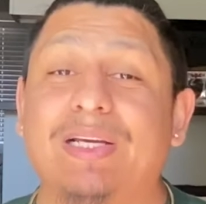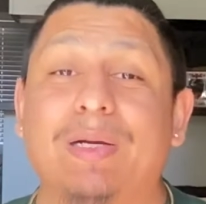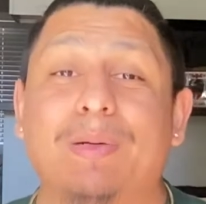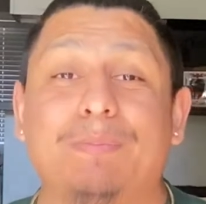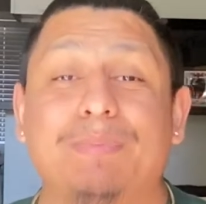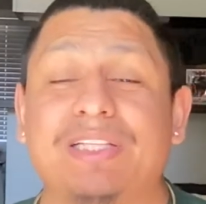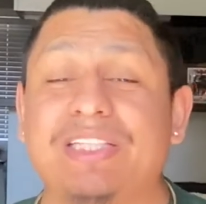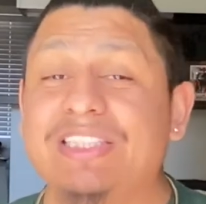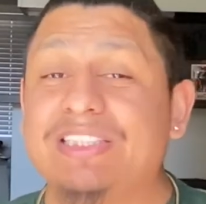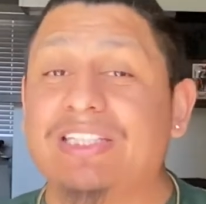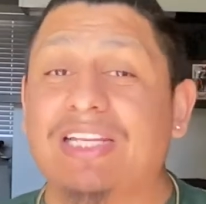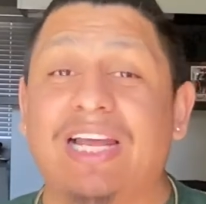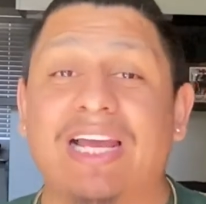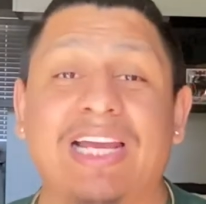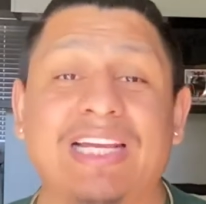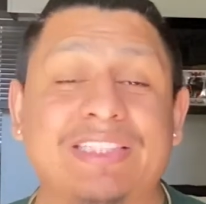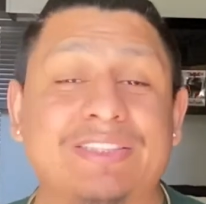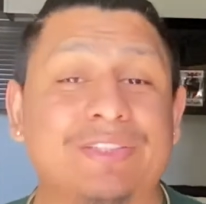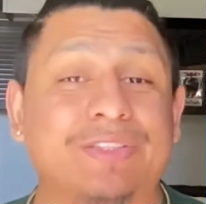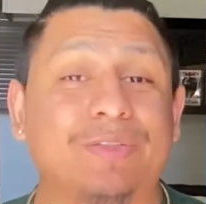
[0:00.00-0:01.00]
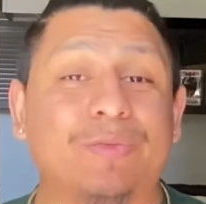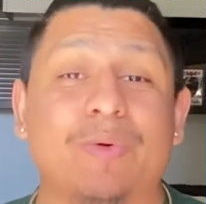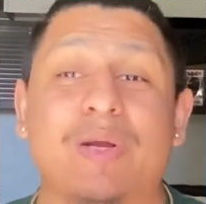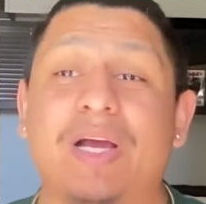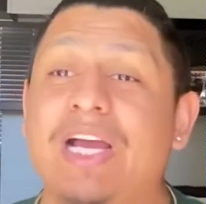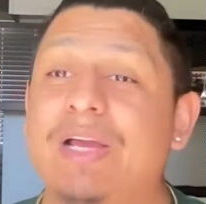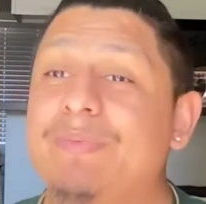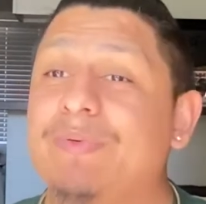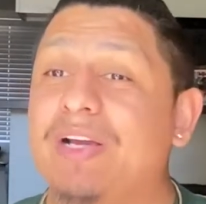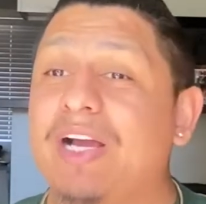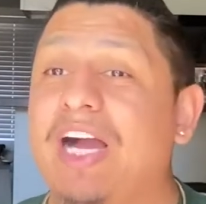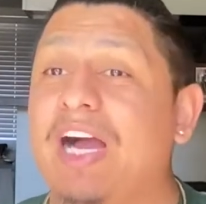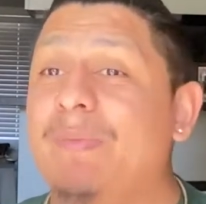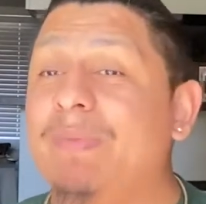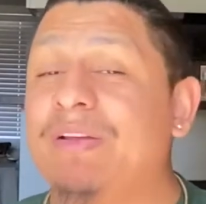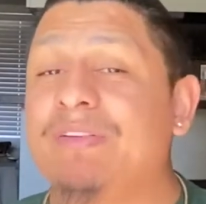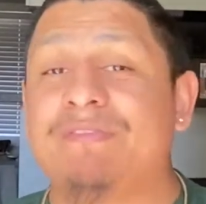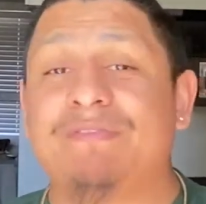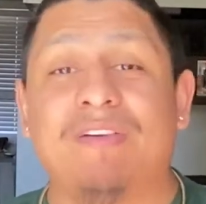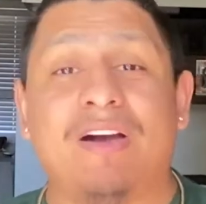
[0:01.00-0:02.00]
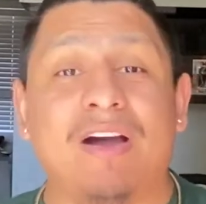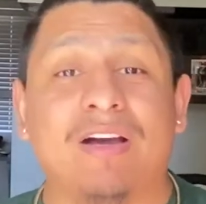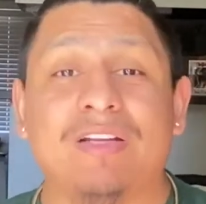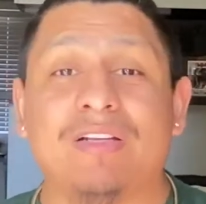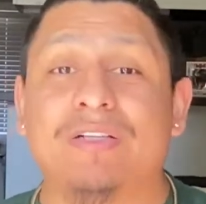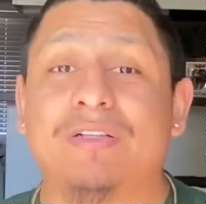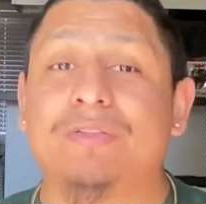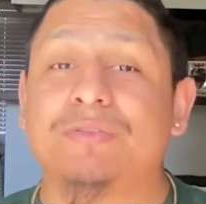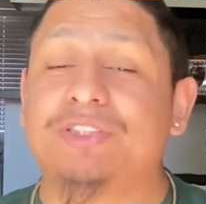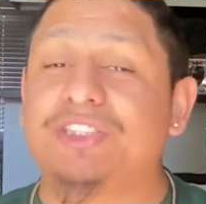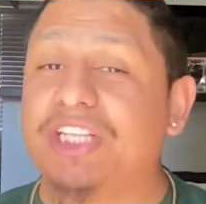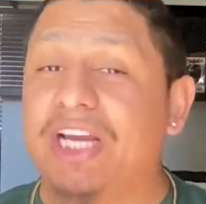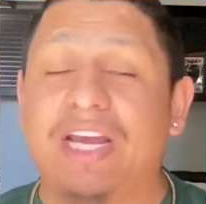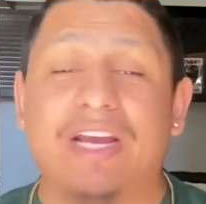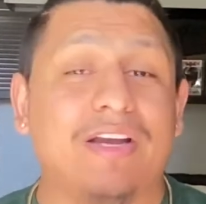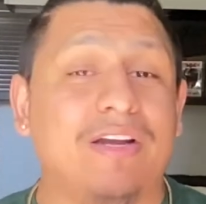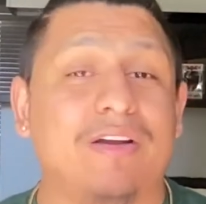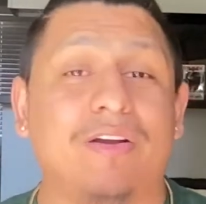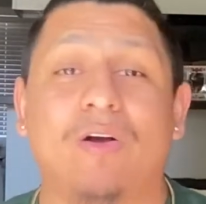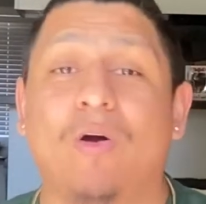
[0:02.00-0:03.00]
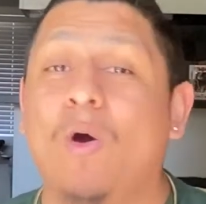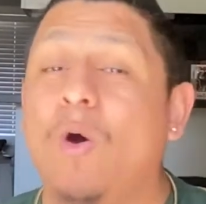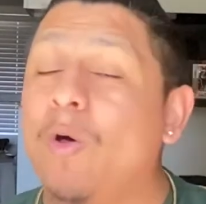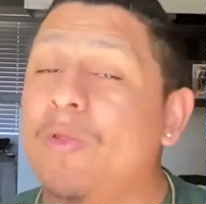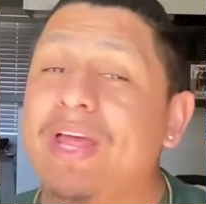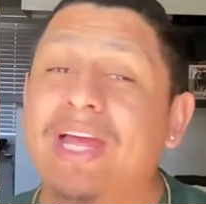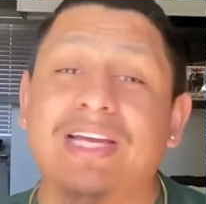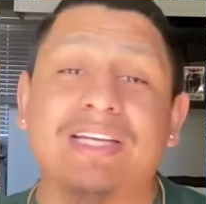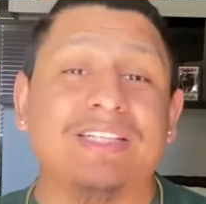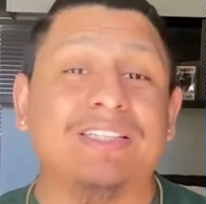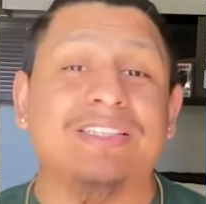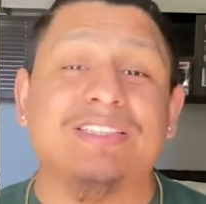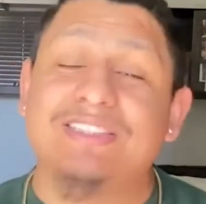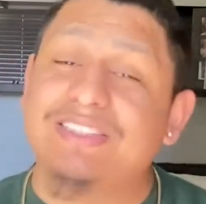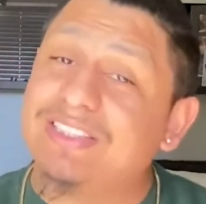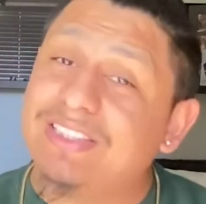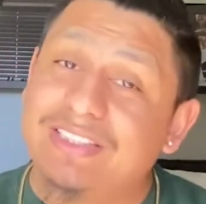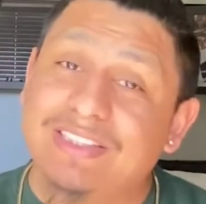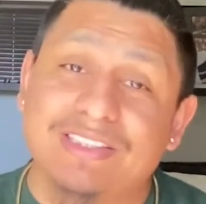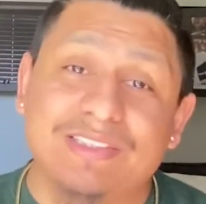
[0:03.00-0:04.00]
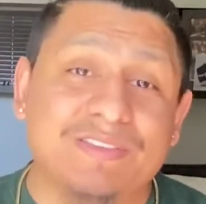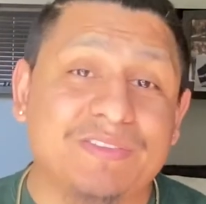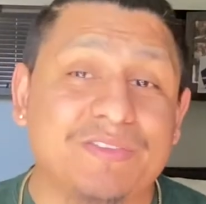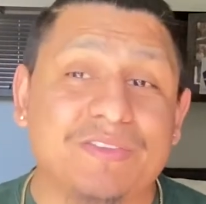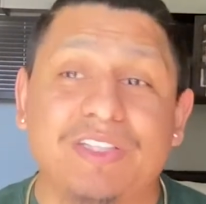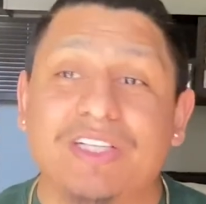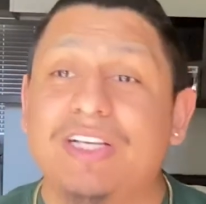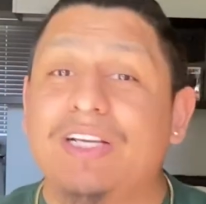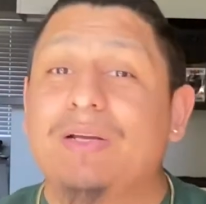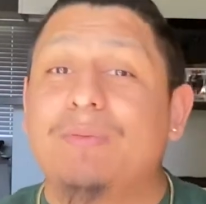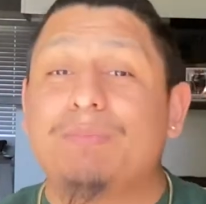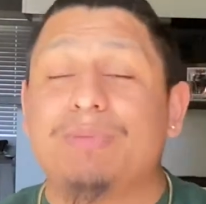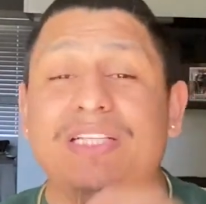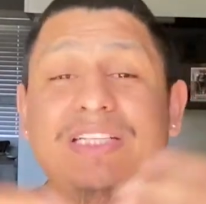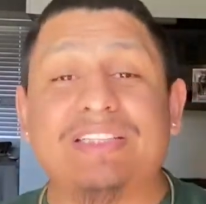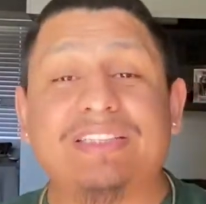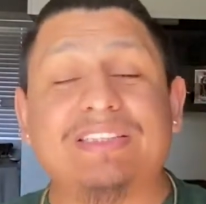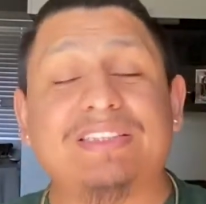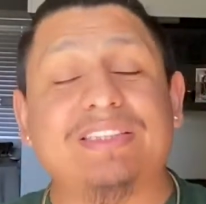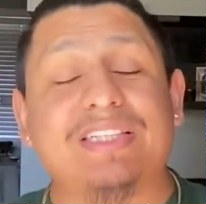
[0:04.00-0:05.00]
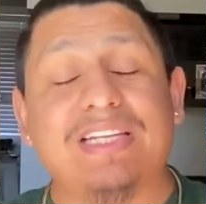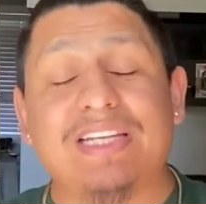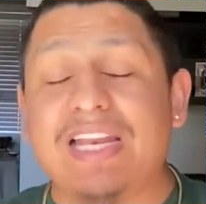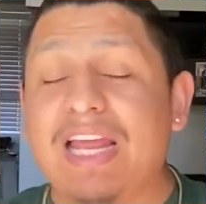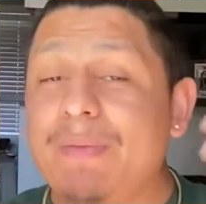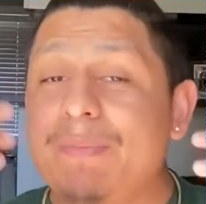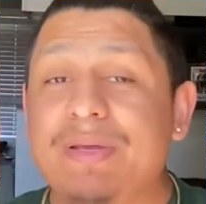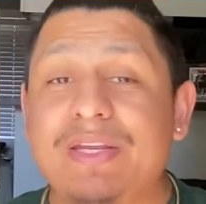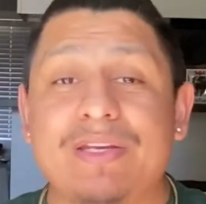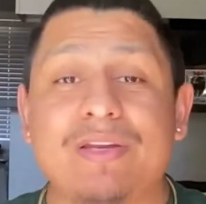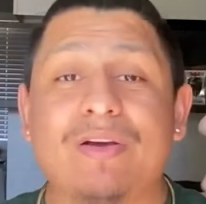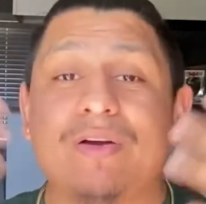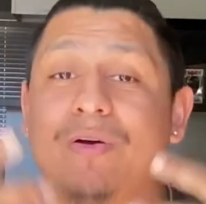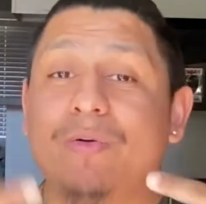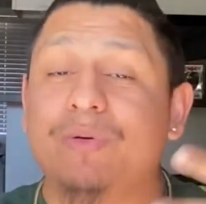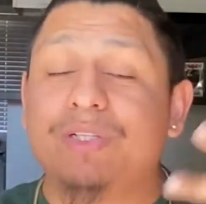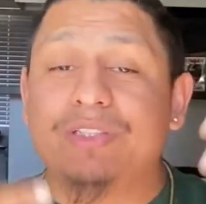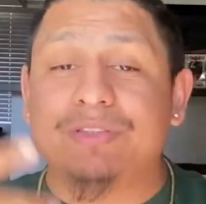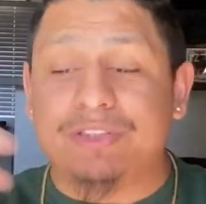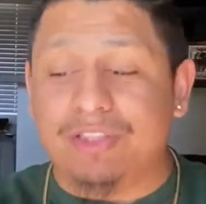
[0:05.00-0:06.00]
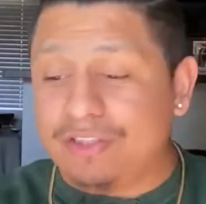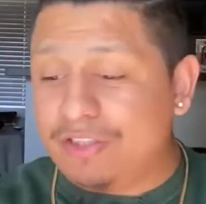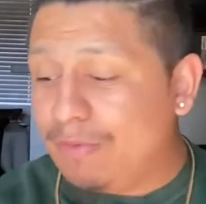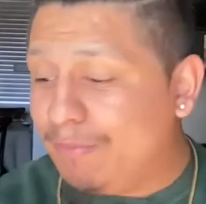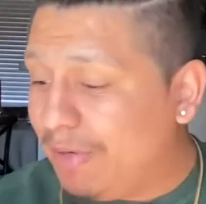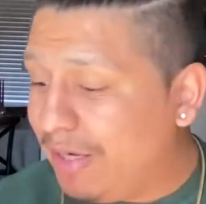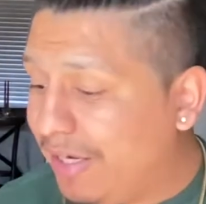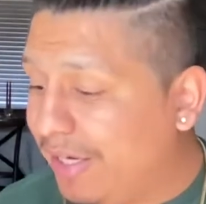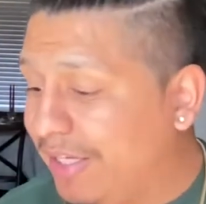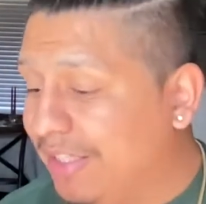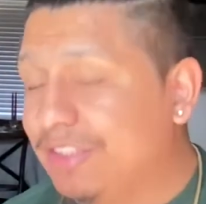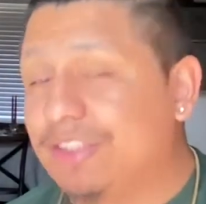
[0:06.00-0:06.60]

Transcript: Please like, subscribe, comment, follow, share, all that good stuff. Please let me know what is on your mind.